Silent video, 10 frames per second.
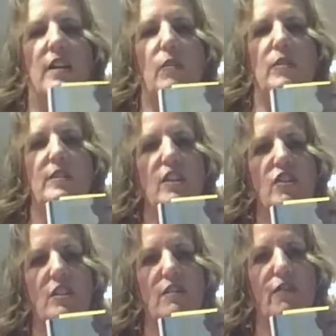he was
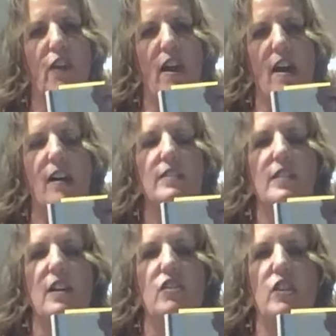stationed in France
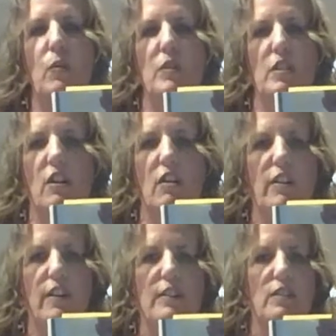and she went to
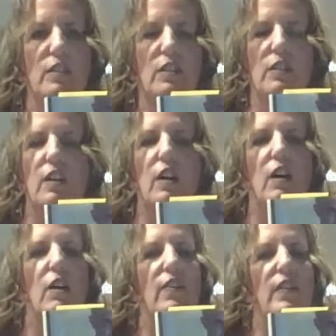culinary school.
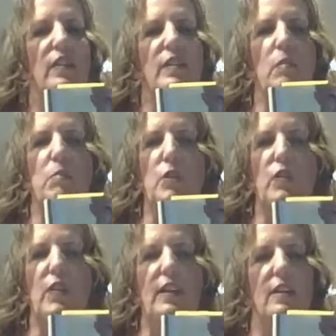The
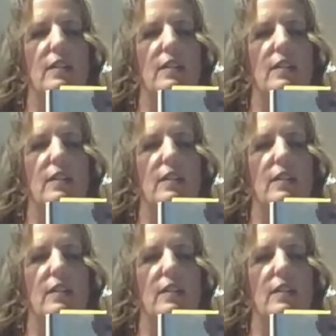movie